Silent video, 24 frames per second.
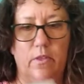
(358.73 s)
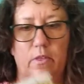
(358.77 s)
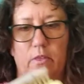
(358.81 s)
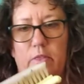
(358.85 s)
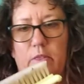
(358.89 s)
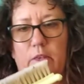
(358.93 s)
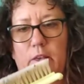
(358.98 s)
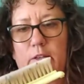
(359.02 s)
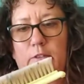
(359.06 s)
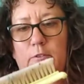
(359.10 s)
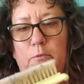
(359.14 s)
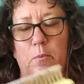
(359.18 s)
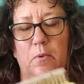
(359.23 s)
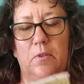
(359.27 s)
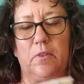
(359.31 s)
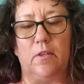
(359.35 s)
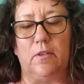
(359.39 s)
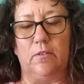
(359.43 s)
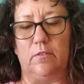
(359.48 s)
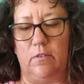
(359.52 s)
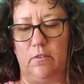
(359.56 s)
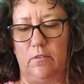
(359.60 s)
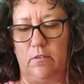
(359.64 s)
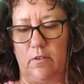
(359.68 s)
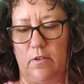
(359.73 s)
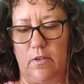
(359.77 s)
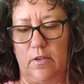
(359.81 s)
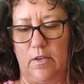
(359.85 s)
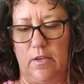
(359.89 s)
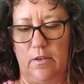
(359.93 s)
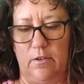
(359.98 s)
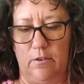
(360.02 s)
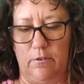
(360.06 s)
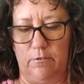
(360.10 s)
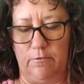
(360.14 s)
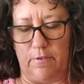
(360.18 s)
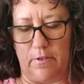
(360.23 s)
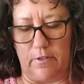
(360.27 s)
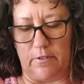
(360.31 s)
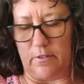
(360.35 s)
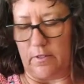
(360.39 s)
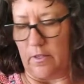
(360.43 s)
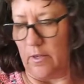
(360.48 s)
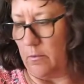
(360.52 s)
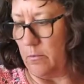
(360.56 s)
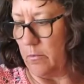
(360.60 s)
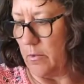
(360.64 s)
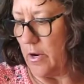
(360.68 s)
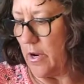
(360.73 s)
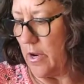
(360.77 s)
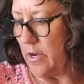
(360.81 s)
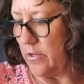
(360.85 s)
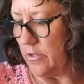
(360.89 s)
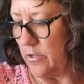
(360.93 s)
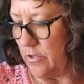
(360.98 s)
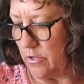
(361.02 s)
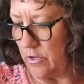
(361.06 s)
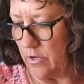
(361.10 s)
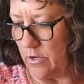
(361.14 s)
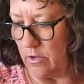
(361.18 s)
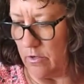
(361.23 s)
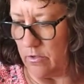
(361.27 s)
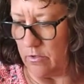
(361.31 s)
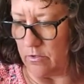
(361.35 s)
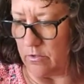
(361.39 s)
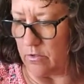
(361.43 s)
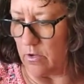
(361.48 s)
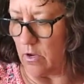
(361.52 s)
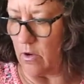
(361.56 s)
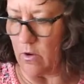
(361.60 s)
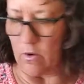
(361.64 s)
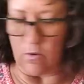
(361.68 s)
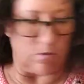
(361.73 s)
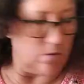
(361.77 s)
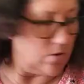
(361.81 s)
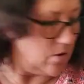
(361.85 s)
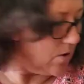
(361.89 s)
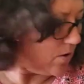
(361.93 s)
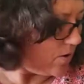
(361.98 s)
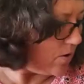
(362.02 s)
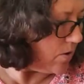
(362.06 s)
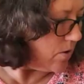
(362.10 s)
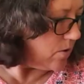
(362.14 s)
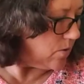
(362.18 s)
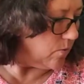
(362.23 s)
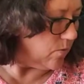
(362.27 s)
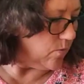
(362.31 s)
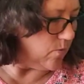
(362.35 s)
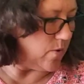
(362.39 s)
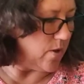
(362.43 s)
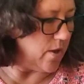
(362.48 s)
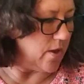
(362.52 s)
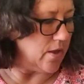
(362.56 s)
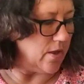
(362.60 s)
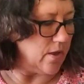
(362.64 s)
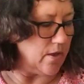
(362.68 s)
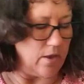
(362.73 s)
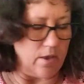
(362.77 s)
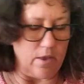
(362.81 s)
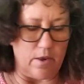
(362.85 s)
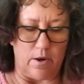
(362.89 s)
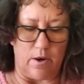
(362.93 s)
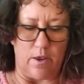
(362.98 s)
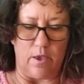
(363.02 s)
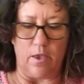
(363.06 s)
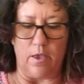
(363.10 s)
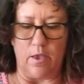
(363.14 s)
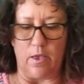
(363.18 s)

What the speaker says: this, but this is a needle felting brush. So when